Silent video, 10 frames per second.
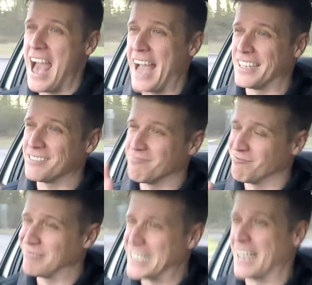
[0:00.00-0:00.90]
And
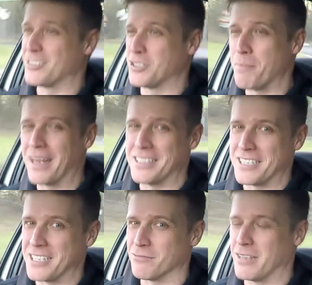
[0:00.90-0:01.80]
yeah, stability
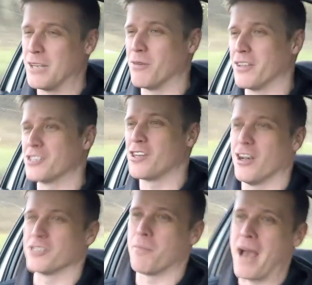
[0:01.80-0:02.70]
isn't really what this
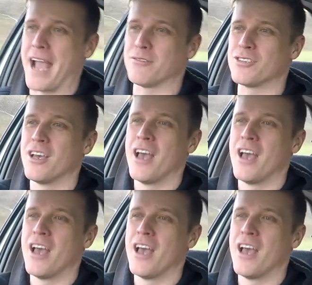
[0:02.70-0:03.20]
car's about.